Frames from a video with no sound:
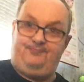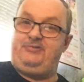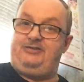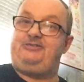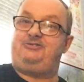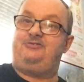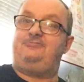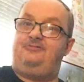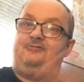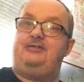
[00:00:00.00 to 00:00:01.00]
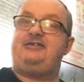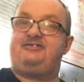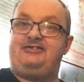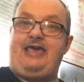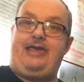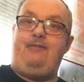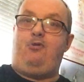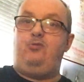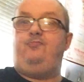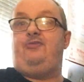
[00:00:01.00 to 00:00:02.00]
please, let's get
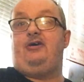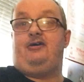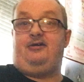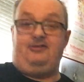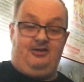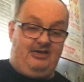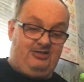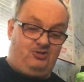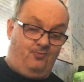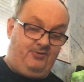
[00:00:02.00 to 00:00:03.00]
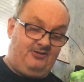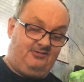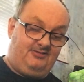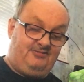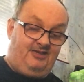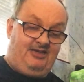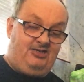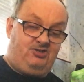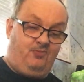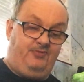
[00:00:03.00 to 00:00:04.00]
him up there. He should be at
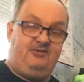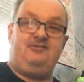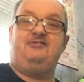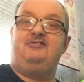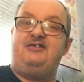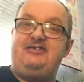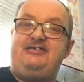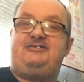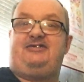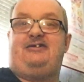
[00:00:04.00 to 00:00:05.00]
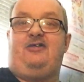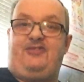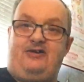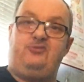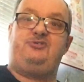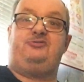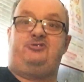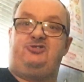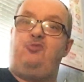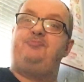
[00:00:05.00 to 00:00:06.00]
least
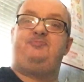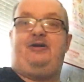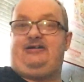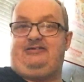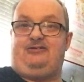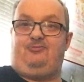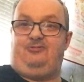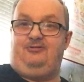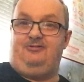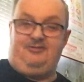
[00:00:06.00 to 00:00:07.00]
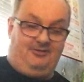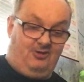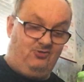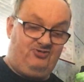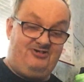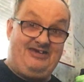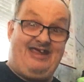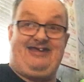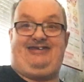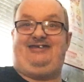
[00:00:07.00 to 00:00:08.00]
1,000 subs by now.
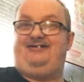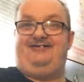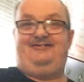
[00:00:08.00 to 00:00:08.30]
108?